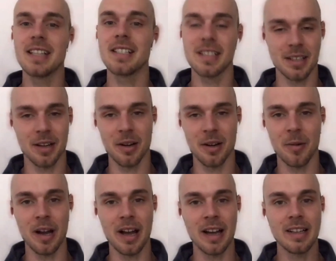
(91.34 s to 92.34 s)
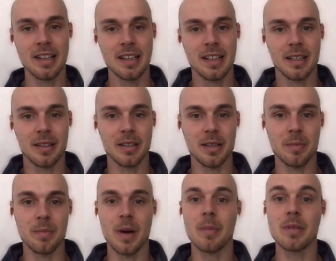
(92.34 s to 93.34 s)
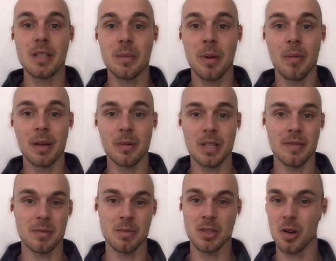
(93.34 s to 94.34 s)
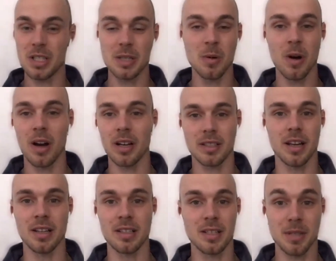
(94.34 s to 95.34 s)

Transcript: Ages ago, where the members of the public would have some dodgy work done,